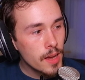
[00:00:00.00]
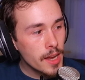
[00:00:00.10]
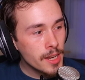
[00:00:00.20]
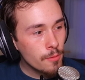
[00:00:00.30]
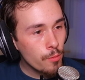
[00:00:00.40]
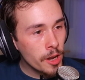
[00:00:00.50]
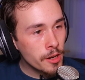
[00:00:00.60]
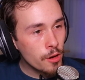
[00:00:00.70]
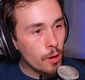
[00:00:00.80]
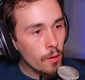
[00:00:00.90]
I need
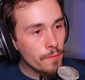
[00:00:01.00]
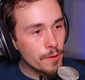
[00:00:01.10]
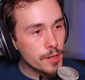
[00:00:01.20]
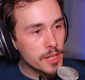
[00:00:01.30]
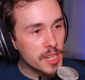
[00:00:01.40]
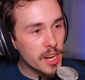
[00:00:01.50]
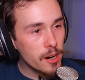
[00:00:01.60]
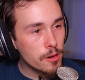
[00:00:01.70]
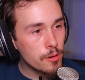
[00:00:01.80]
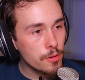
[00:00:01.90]
one coal for
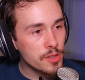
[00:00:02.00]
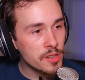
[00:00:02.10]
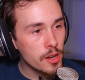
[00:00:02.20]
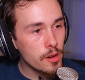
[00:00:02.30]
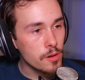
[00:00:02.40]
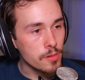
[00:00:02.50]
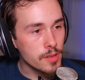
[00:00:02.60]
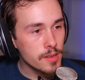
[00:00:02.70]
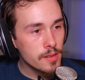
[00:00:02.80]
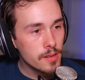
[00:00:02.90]
Scarecrow's
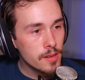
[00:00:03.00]
nose.